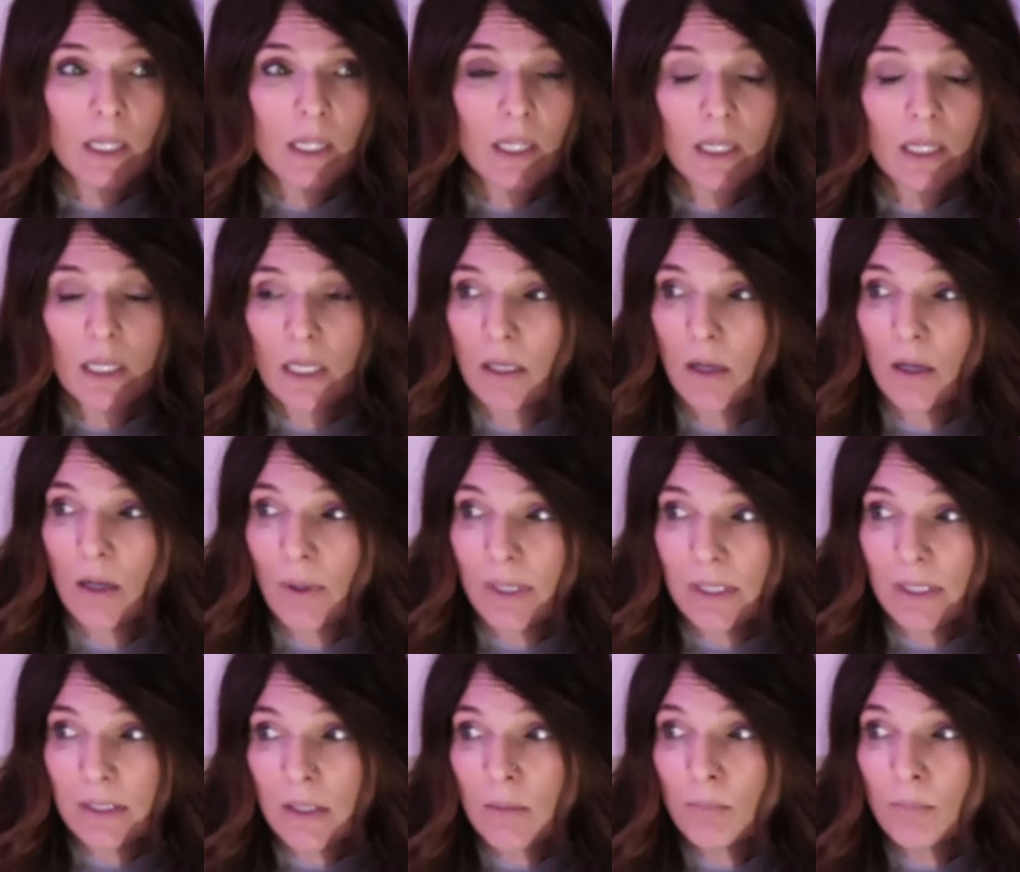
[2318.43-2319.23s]
you know, in
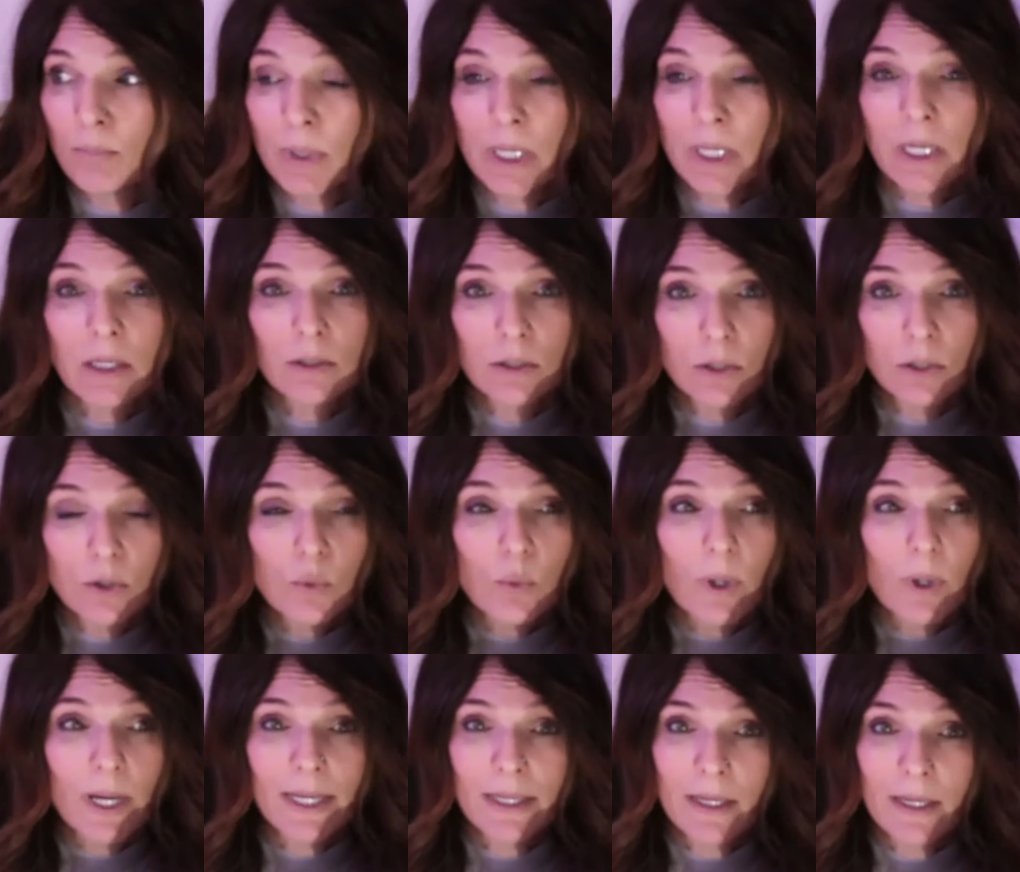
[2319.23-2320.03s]
Timbuktu
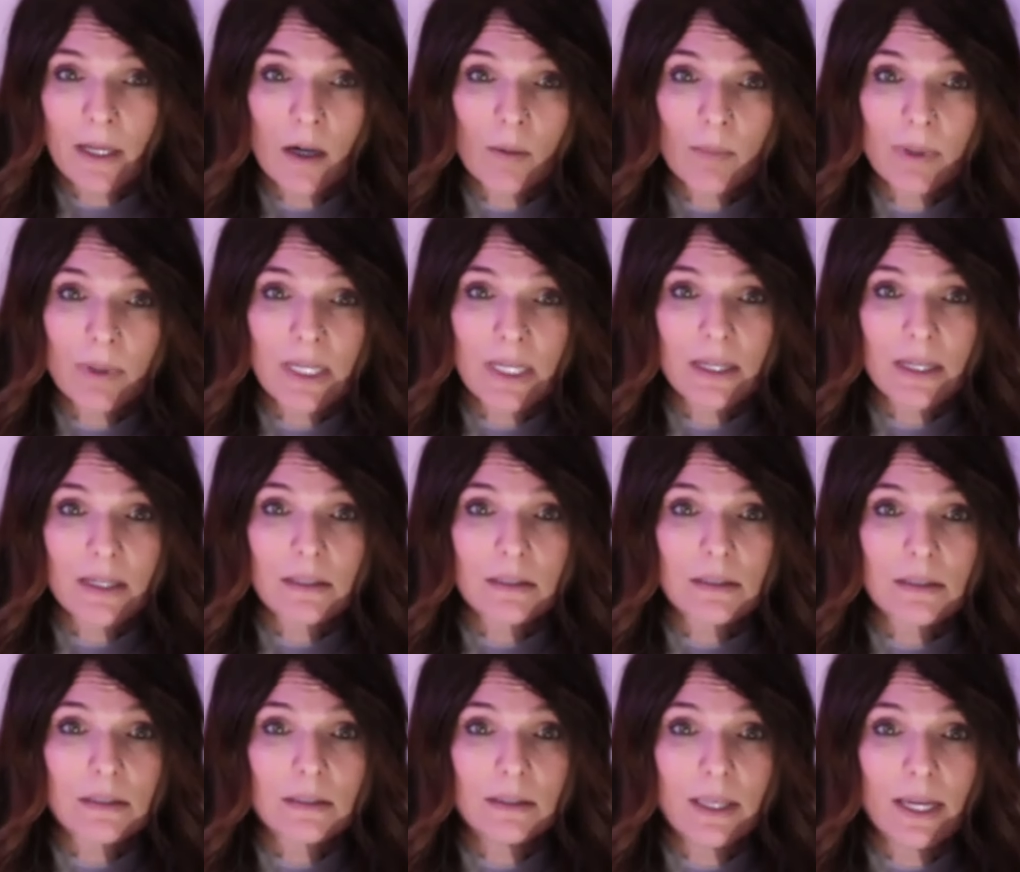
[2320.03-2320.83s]
right now
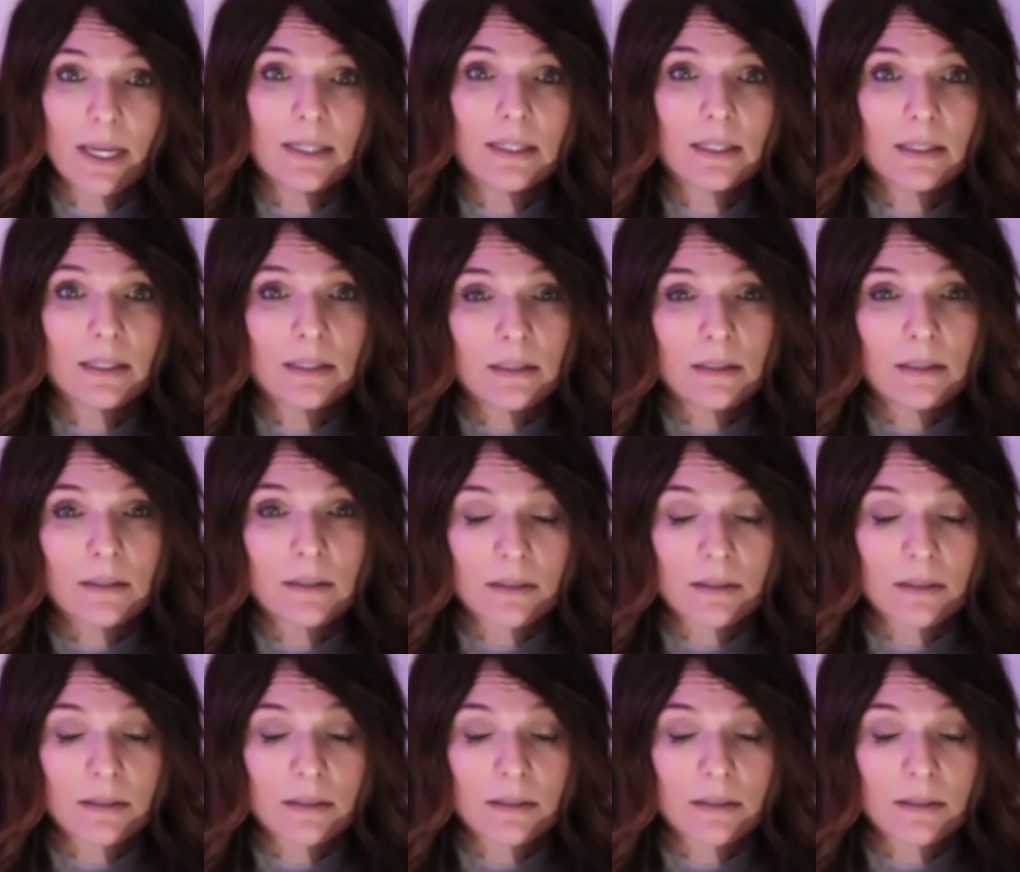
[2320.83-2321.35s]
because they didn't